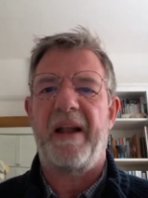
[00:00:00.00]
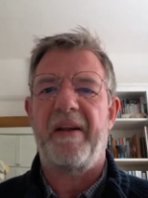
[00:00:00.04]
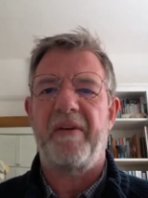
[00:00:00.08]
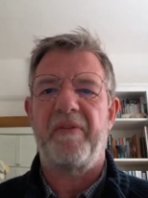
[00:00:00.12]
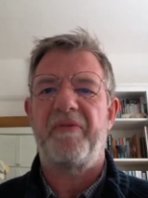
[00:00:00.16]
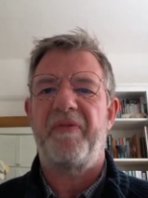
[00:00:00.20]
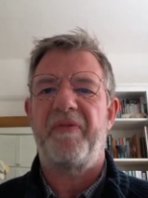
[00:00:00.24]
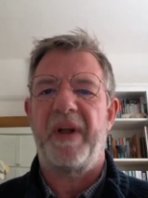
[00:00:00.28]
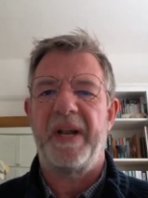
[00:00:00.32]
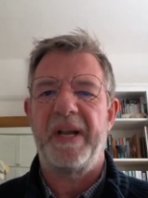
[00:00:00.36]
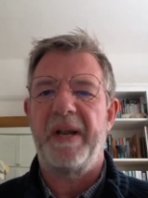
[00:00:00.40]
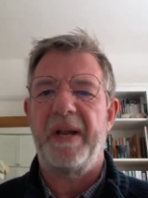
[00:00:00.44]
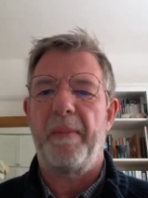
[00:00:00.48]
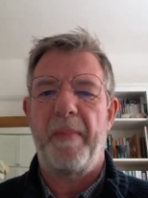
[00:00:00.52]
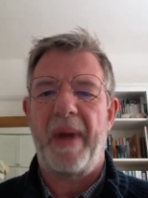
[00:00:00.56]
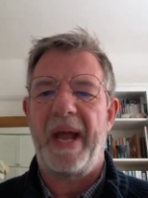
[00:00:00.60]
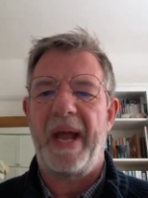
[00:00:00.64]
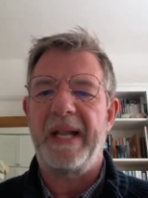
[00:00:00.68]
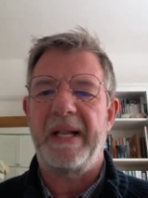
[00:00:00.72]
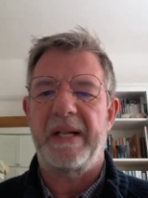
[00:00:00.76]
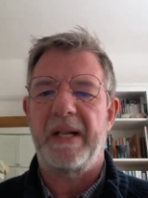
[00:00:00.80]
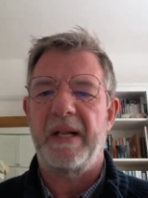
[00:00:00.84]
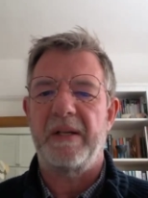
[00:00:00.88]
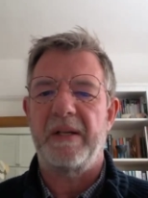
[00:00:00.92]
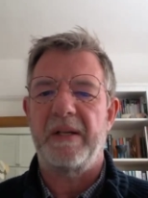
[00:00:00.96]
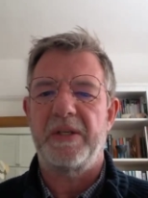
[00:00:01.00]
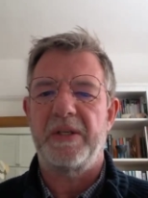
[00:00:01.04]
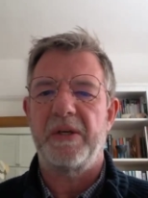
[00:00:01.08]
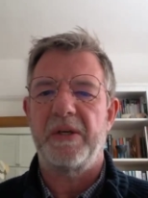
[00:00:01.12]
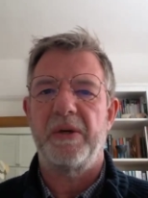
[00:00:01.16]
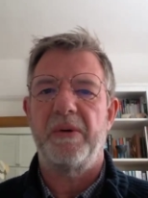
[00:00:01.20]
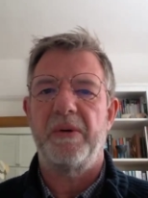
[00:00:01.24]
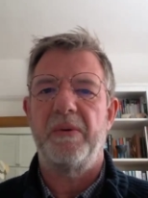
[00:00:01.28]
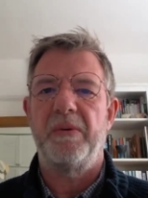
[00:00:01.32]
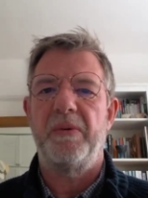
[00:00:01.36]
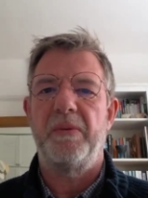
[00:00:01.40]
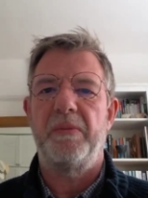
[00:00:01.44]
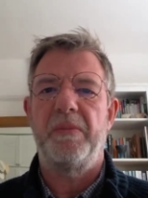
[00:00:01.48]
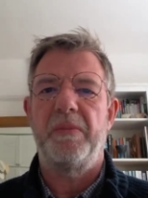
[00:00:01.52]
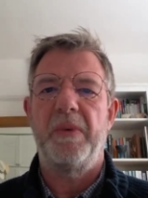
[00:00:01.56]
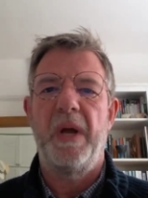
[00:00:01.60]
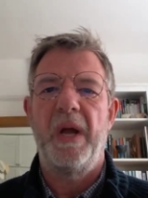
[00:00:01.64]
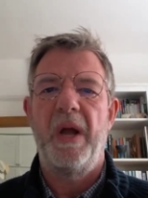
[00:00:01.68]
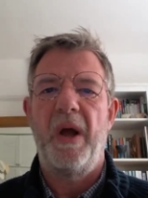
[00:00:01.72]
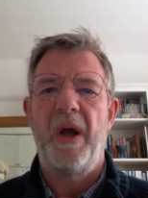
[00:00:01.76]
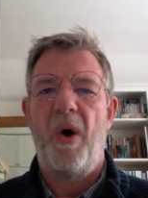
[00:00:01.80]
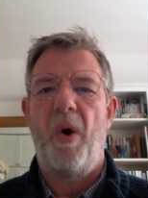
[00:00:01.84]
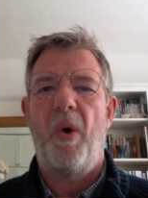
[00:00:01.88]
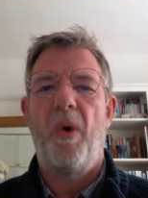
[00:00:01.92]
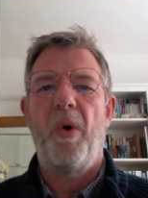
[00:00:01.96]
and fundamental to
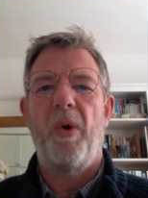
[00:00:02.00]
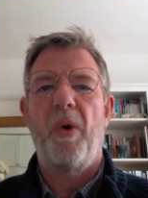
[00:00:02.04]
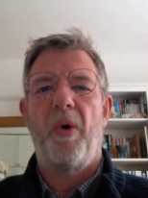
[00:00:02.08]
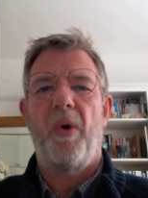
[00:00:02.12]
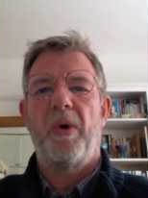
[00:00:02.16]
all